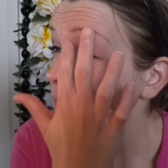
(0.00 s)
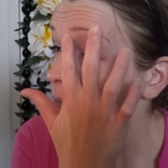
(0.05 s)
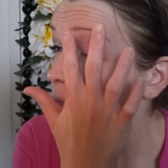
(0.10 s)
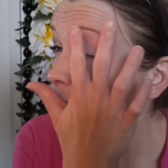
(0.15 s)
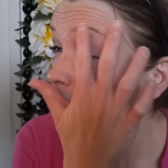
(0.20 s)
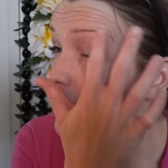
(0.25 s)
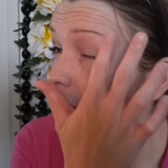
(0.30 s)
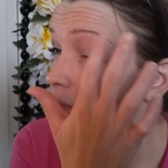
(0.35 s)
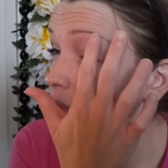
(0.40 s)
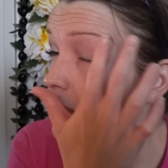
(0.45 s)

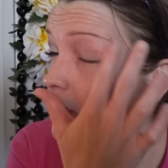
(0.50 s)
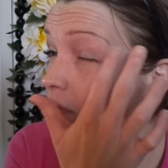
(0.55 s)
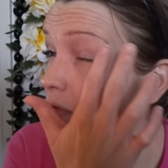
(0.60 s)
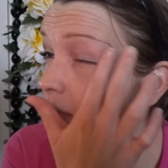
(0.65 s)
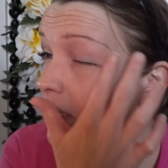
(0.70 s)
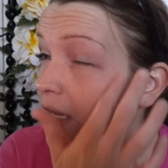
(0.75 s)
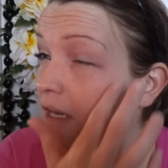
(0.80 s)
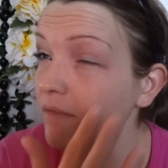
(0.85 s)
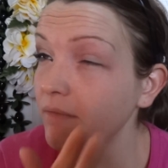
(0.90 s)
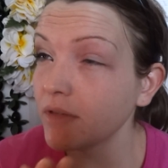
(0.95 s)
But if you
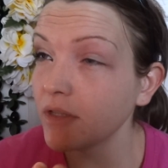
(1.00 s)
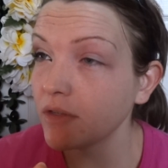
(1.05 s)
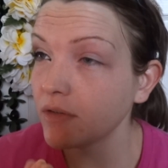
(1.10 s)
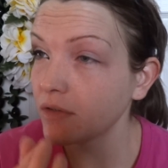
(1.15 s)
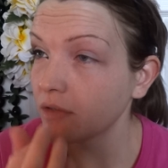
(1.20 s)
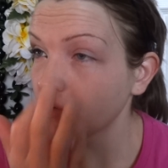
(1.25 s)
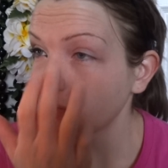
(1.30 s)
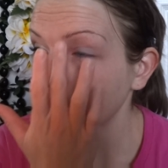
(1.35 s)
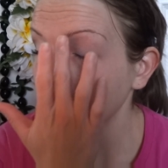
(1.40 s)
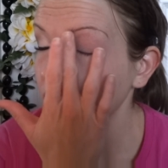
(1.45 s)
don't have it, you
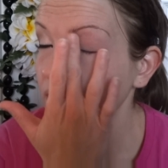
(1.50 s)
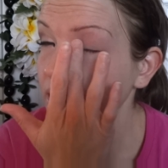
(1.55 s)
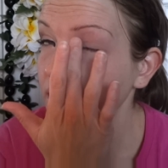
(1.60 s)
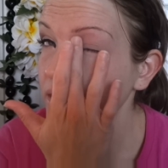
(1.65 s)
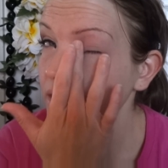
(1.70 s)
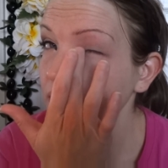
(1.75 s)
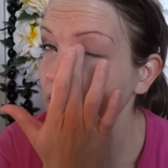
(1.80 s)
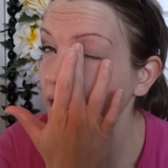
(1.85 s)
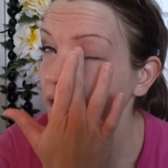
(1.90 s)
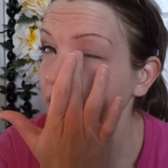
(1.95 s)
can
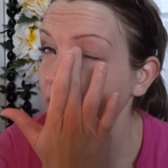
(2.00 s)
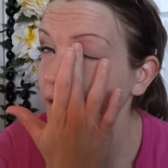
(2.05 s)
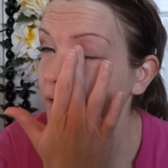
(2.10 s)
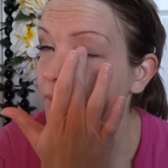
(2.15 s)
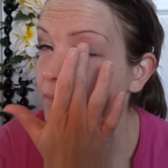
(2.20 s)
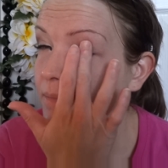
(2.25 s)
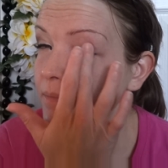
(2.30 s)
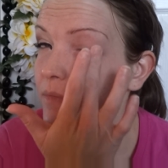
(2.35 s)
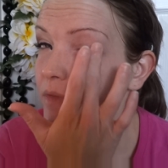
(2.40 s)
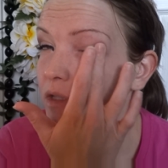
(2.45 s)
always
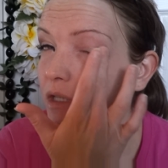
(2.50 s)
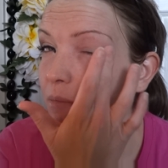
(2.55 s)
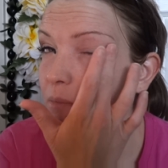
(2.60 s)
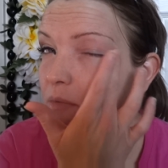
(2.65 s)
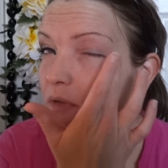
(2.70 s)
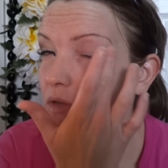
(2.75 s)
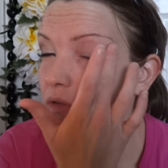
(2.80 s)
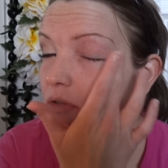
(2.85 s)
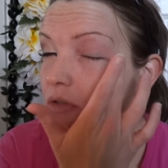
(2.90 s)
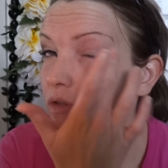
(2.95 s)

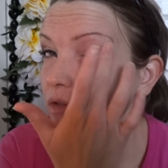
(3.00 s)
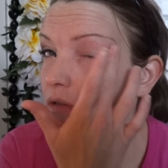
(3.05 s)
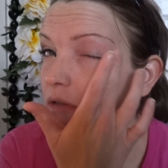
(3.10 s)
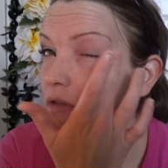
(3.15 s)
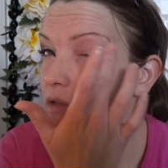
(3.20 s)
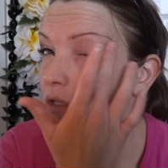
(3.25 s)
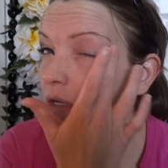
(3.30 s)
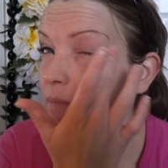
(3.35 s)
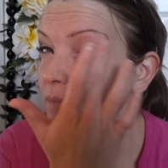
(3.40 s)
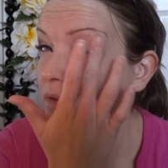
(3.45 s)

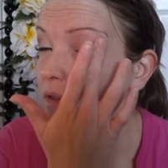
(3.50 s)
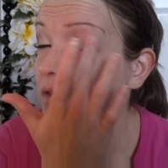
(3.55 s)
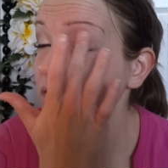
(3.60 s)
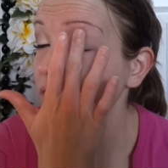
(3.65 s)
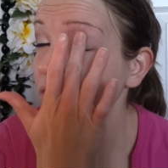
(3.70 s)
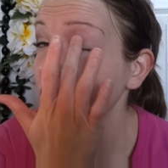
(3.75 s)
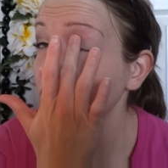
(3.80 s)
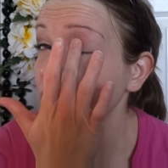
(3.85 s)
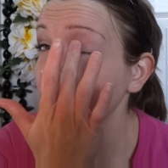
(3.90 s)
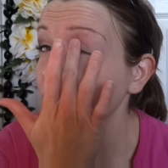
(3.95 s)

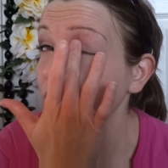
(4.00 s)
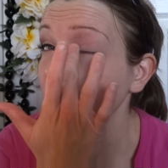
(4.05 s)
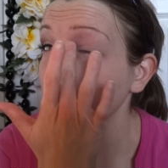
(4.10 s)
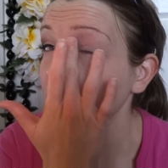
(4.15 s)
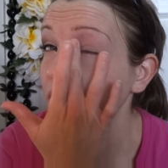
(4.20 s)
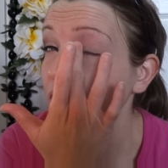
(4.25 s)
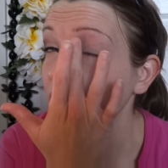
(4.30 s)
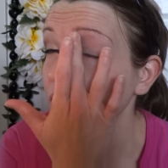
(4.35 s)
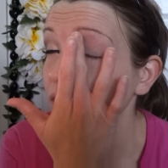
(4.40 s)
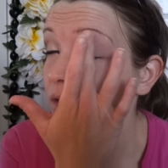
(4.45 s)
substitute it for
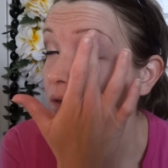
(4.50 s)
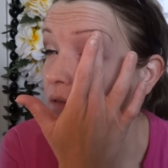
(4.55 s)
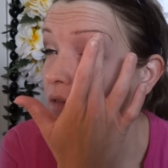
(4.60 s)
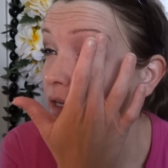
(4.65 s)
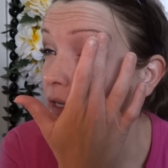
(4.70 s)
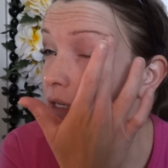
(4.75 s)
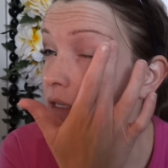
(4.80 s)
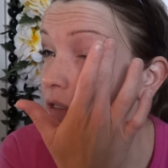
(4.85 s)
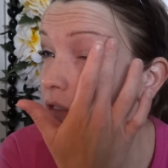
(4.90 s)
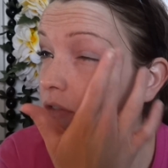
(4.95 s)
another
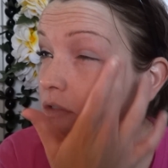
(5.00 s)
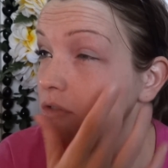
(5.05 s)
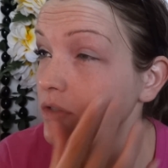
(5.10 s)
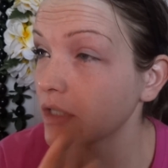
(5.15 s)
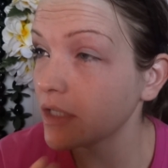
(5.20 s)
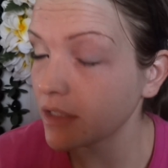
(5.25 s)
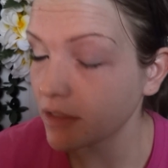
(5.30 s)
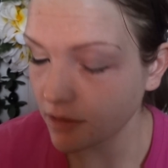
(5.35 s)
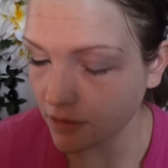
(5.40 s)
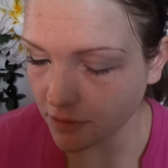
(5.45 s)
light
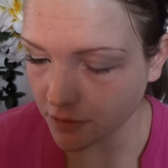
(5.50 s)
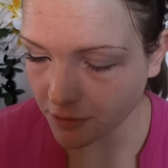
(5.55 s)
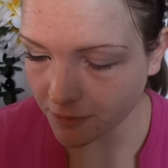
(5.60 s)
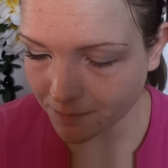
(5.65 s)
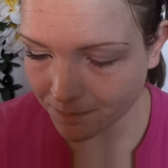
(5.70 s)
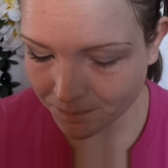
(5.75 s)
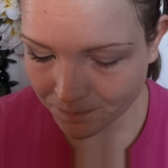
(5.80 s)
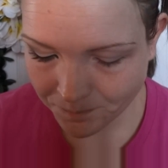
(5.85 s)
shade color.